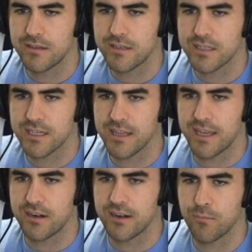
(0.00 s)
See you
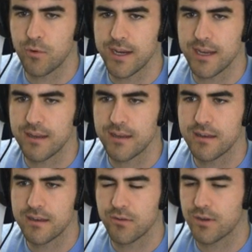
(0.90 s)
later. I'm waiting.
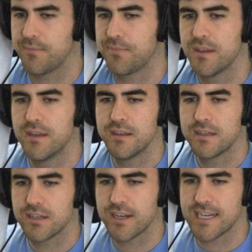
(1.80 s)
Okay.
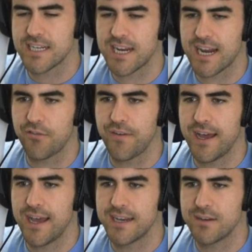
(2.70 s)
So I guess I just gotta go
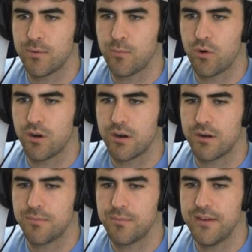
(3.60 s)
find one
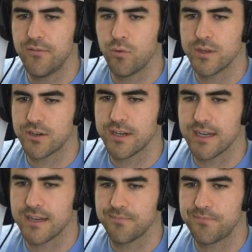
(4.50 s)
more evil wizard
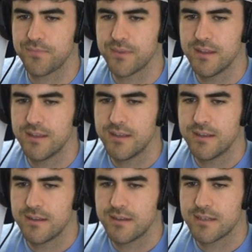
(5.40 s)
head.
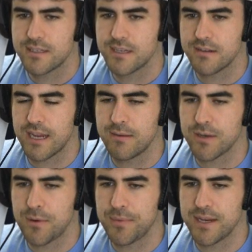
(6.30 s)
game's
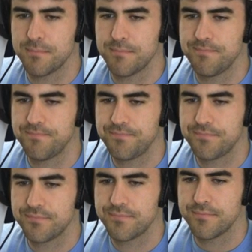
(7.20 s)
talking about being
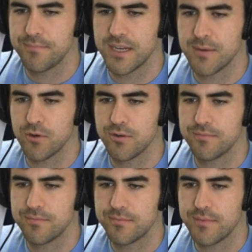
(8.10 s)
minimal.
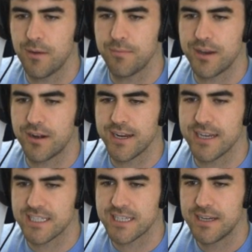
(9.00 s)
Oh, there he
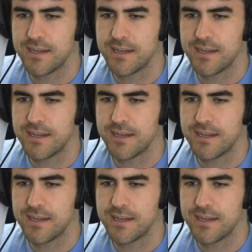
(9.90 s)
is.